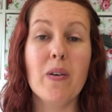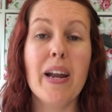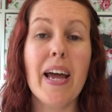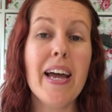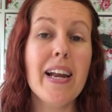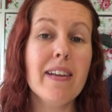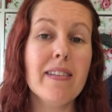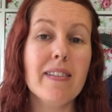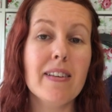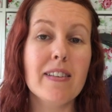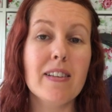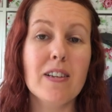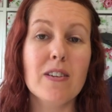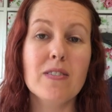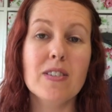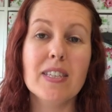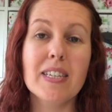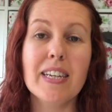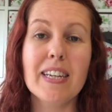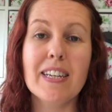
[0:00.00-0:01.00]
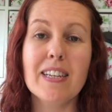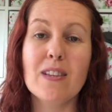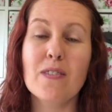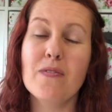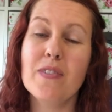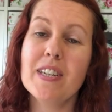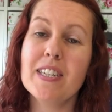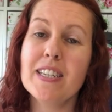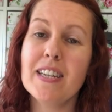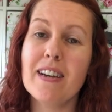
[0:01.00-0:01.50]
on anything that you've seen in the
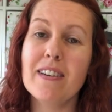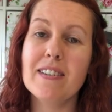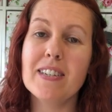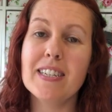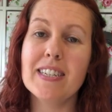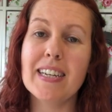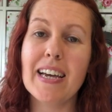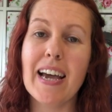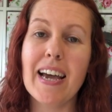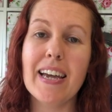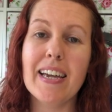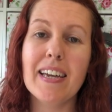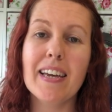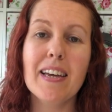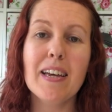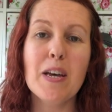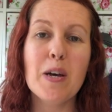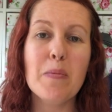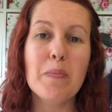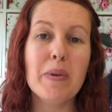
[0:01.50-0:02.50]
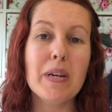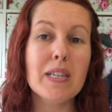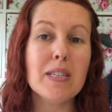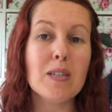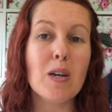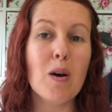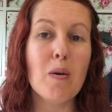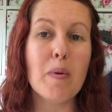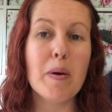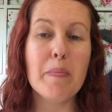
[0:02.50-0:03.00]
video today,
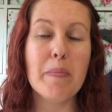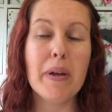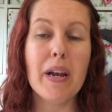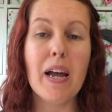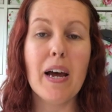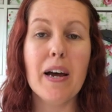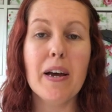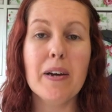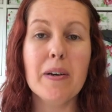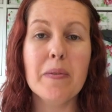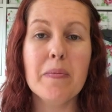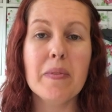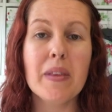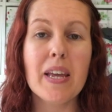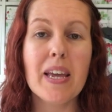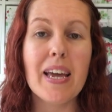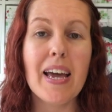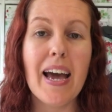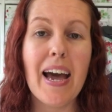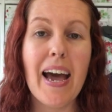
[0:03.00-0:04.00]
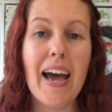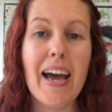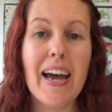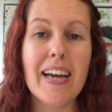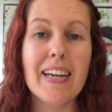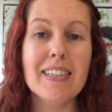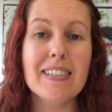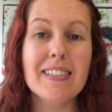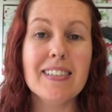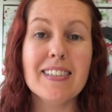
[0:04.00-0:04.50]
please comment below
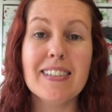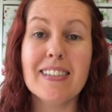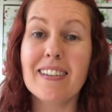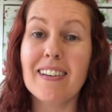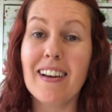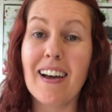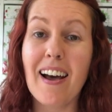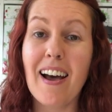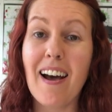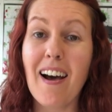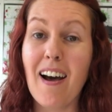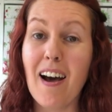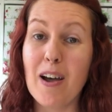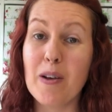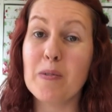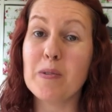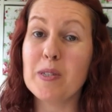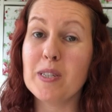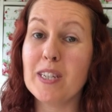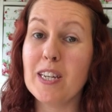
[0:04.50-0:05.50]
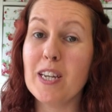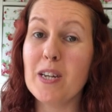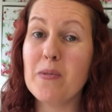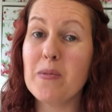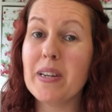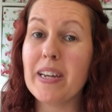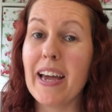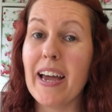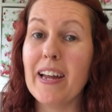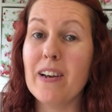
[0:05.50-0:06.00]
and I will see
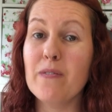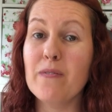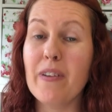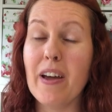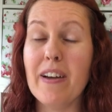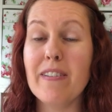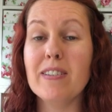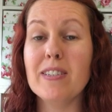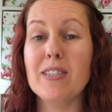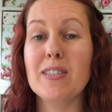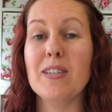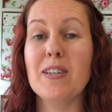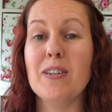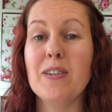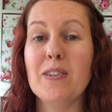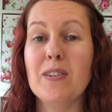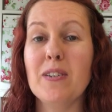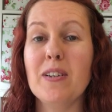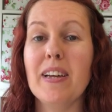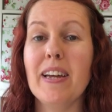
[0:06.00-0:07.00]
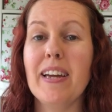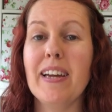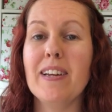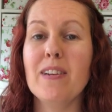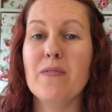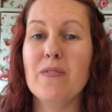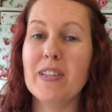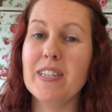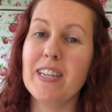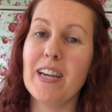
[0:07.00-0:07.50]
you again very soon
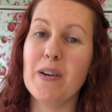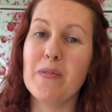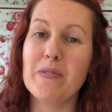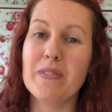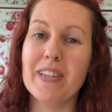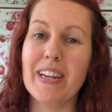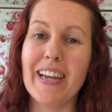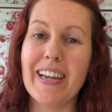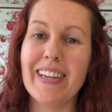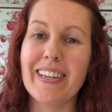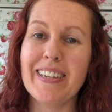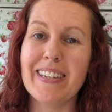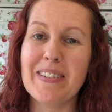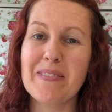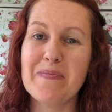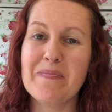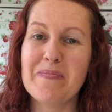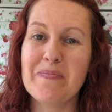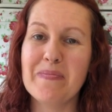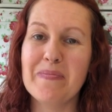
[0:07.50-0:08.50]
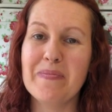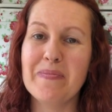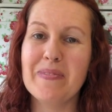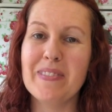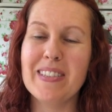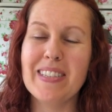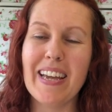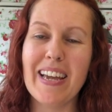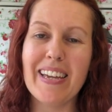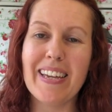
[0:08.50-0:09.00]
in a video with Nic.
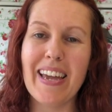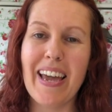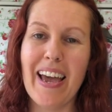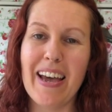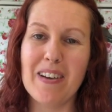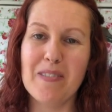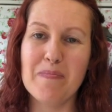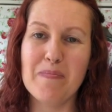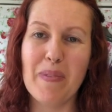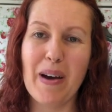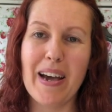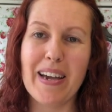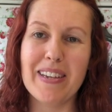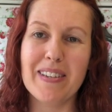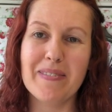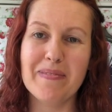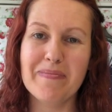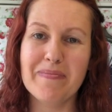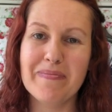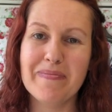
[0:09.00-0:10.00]
Take care. Bye.